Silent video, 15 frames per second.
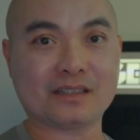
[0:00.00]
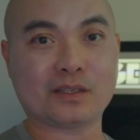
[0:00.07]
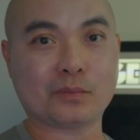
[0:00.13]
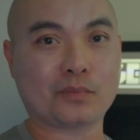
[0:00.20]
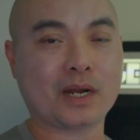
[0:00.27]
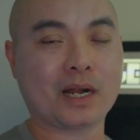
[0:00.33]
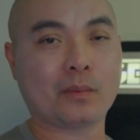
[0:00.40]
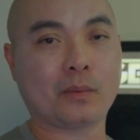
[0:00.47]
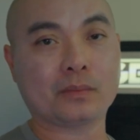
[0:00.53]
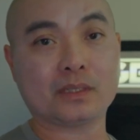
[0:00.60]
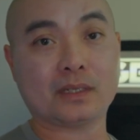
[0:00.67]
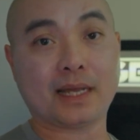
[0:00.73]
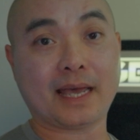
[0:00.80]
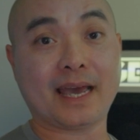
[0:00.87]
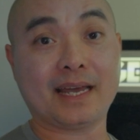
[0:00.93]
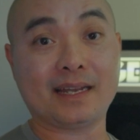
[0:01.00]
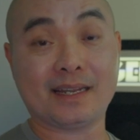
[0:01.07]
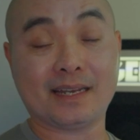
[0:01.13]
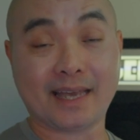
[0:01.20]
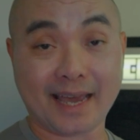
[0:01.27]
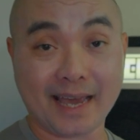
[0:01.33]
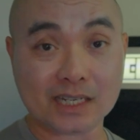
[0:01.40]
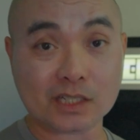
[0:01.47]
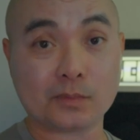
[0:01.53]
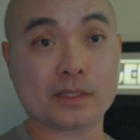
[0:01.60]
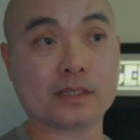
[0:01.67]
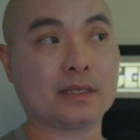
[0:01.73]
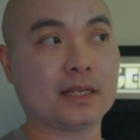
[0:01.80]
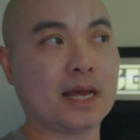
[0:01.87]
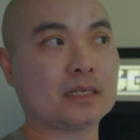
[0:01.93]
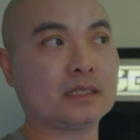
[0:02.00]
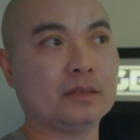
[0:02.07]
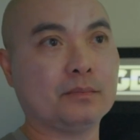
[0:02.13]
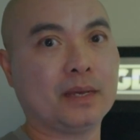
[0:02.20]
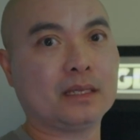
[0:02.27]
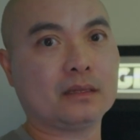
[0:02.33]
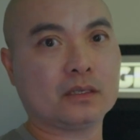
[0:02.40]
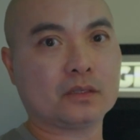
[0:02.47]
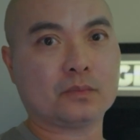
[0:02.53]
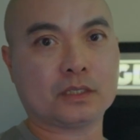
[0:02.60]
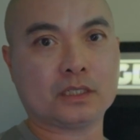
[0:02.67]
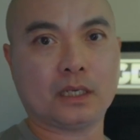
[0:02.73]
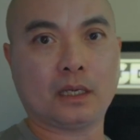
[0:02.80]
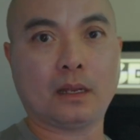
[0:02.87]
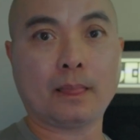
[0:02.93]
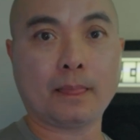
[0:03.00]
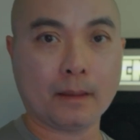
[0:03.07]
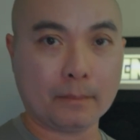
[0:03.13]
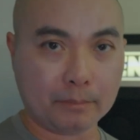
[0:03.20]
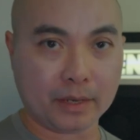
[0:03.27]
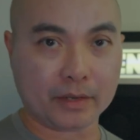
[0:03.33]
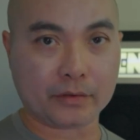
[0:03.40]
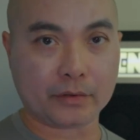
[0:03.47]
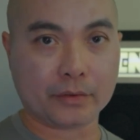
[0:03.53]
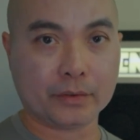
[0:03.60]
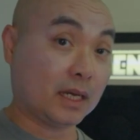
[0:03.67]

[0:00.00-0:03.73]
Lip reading: the problems and add enhancements that actually make this machine better.